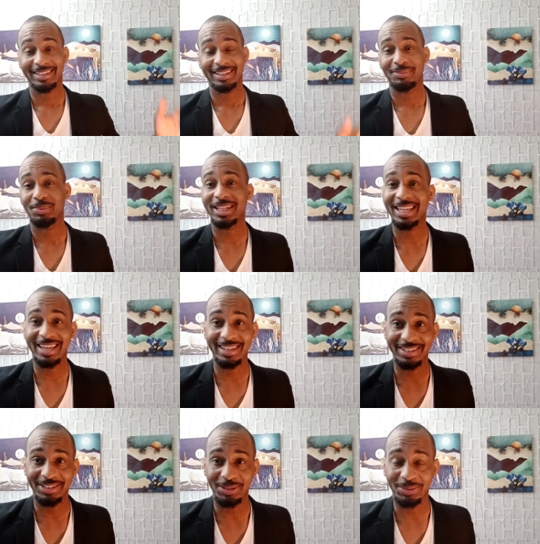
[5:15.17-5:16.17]
what can
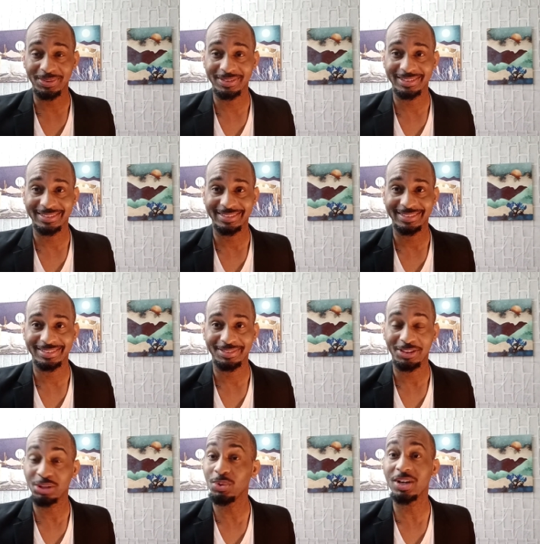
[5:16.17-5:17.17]
you do
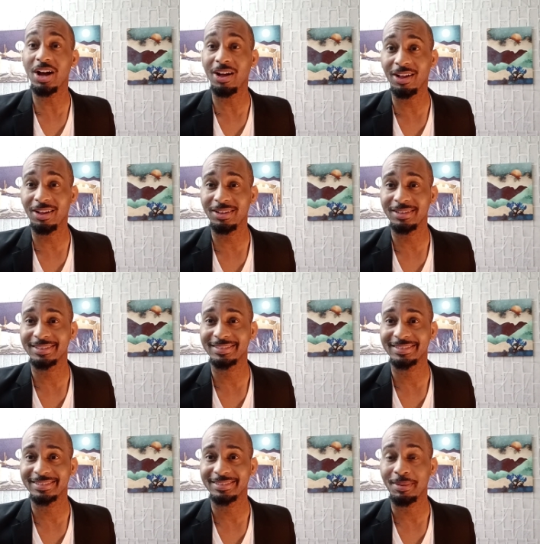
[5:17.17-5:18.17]
through it all
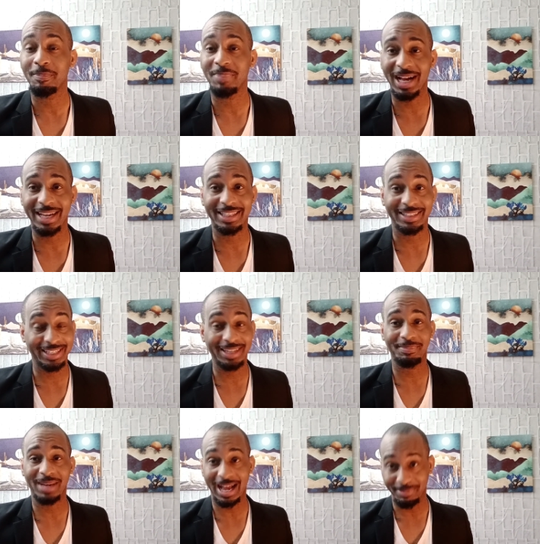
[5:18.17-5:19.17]
buy the
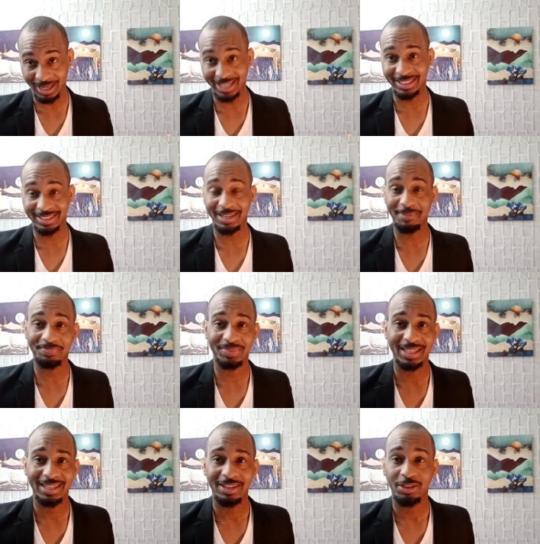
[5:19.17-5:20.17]
dip i buy the dip
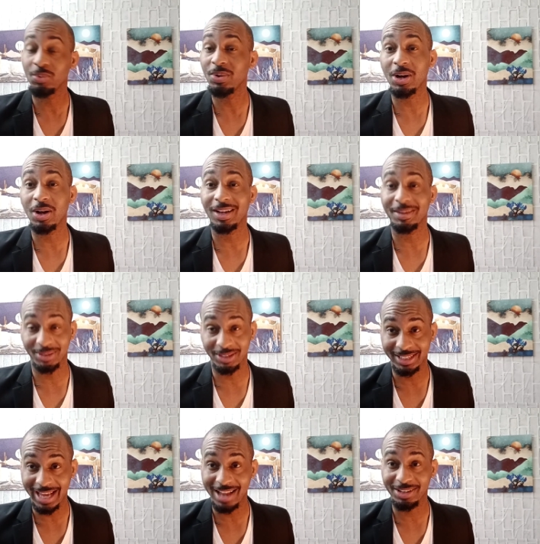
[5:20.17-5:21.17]
through it all i'm going
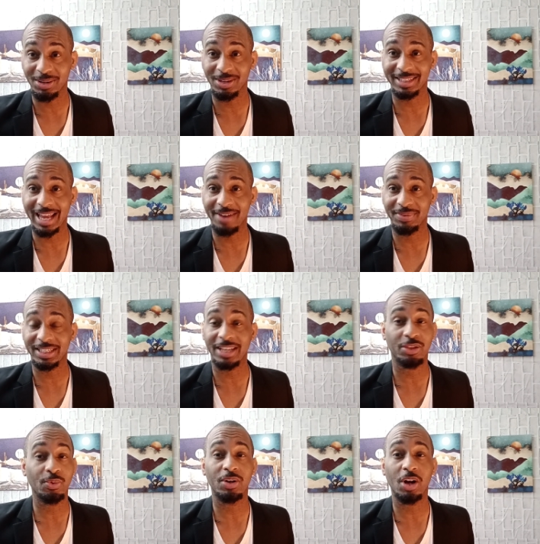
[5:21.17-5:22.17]
to dollar cost average
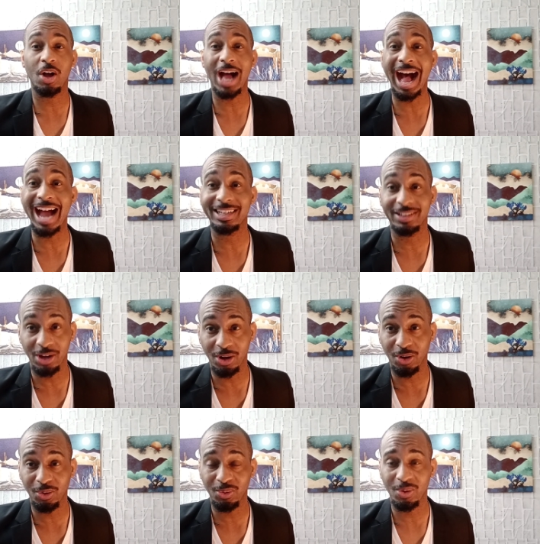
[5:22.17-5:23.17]
and through it all i
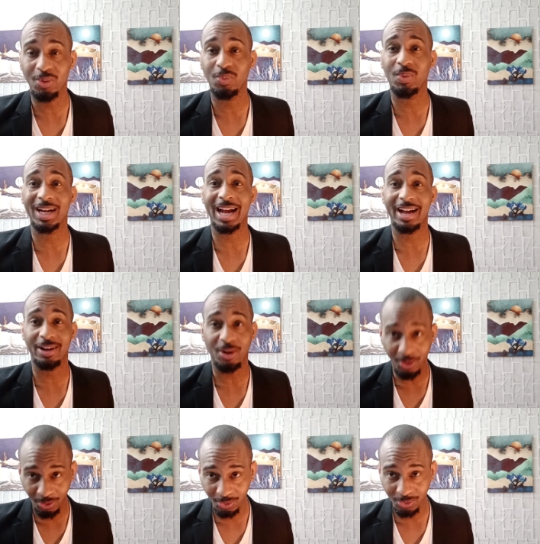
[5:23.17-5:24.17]
know what i
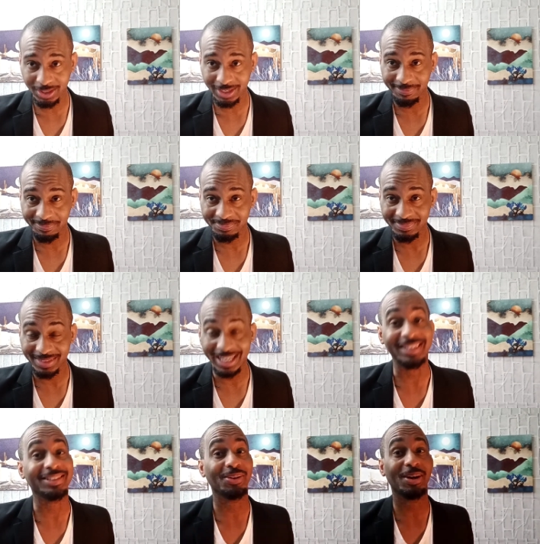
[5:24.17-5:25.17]
hold
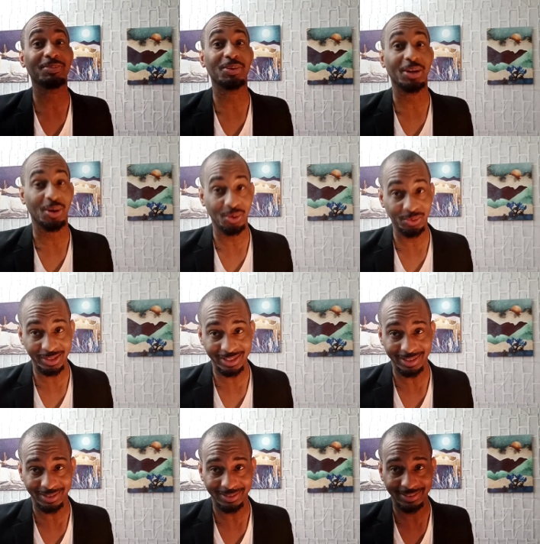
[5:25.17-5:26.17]
and so i'm going to hold
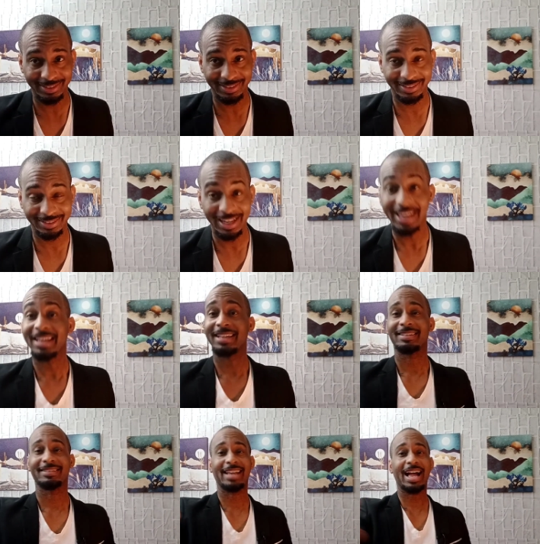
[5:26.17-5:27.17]
still
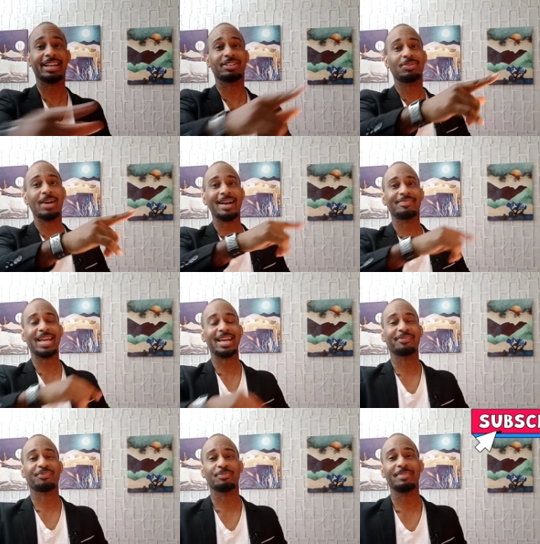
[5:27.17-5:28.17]
now that you have that
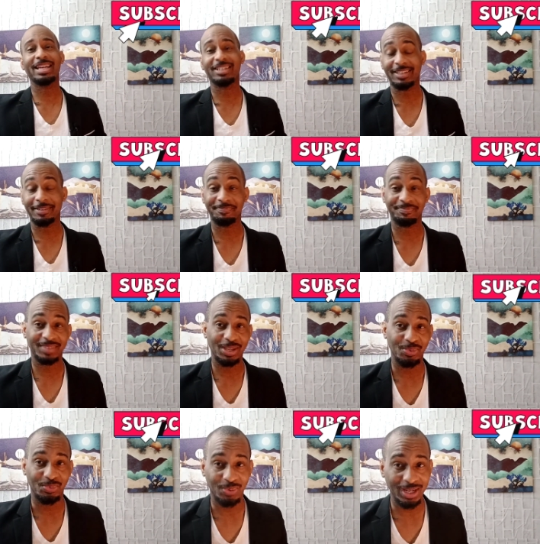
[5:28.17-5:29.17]
information
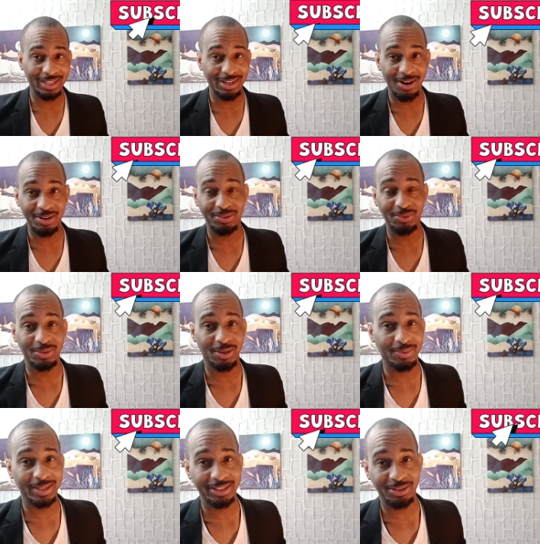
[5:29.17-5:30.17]
what are you
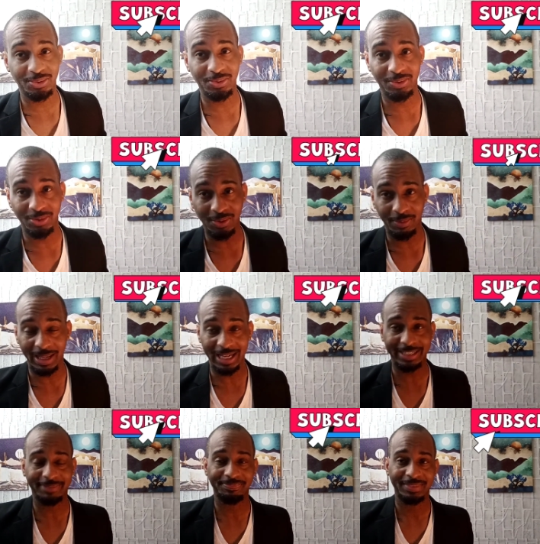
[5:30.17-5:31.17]
going to do about it